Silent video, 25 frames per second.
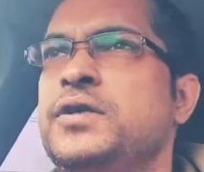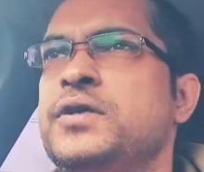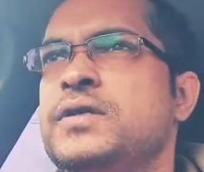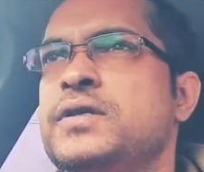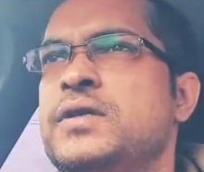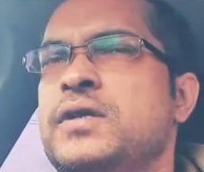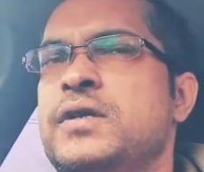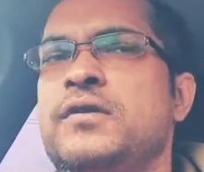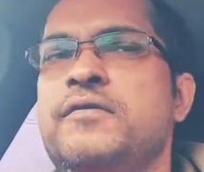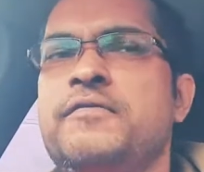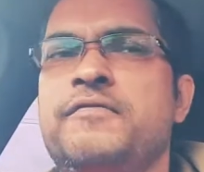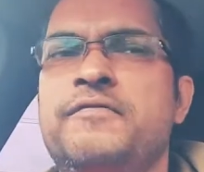
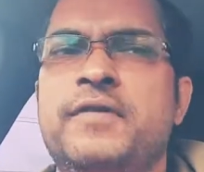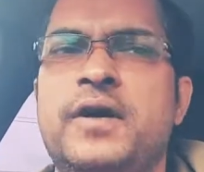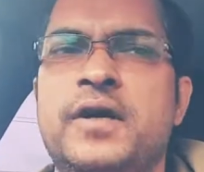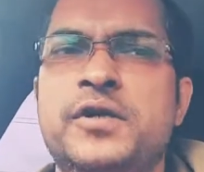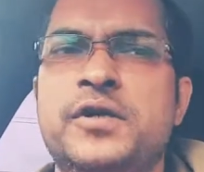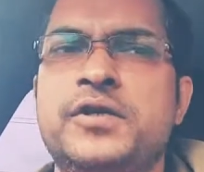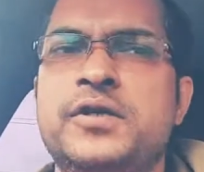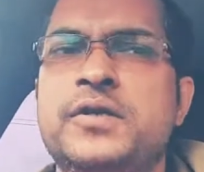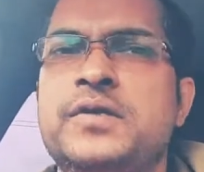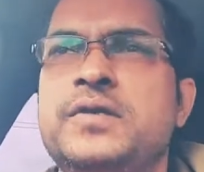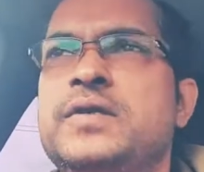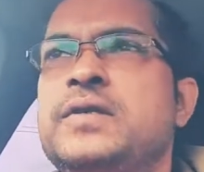and new
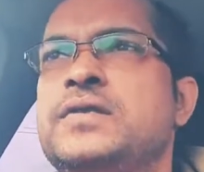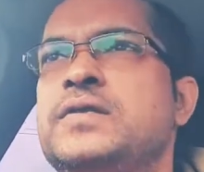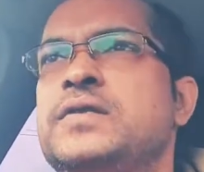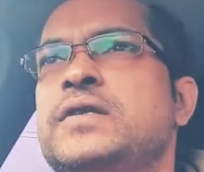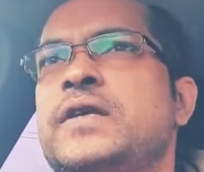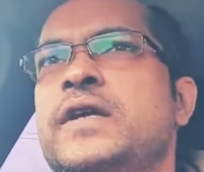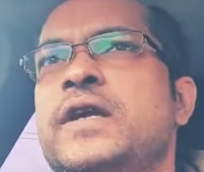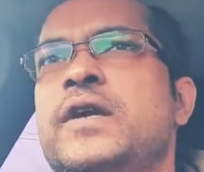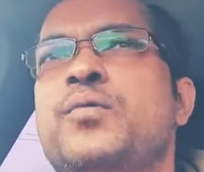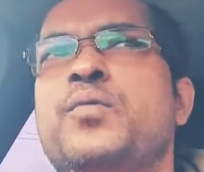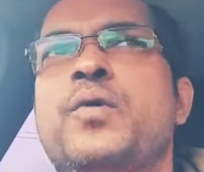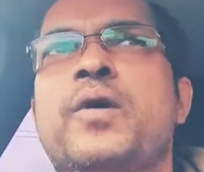functions and
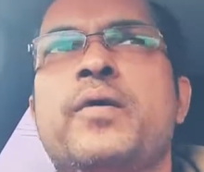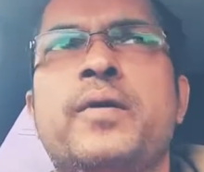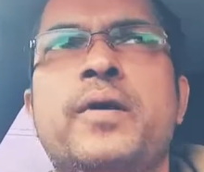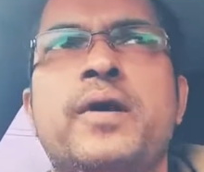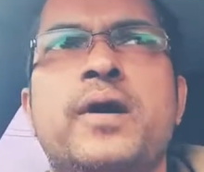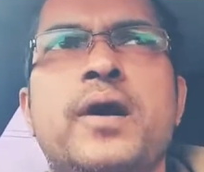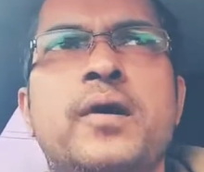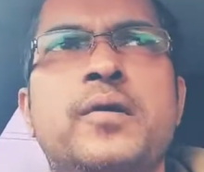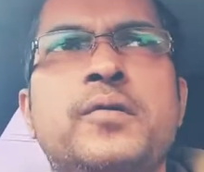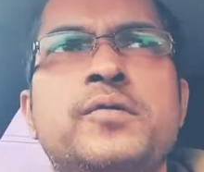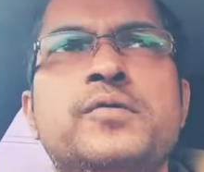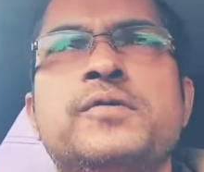seeing where it
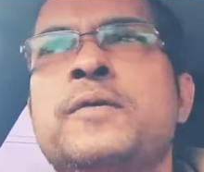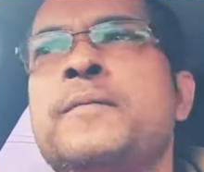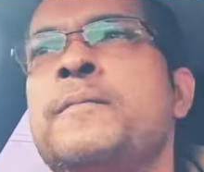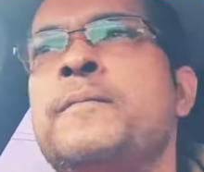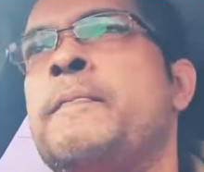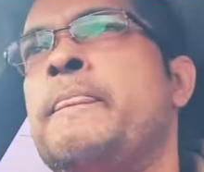goes.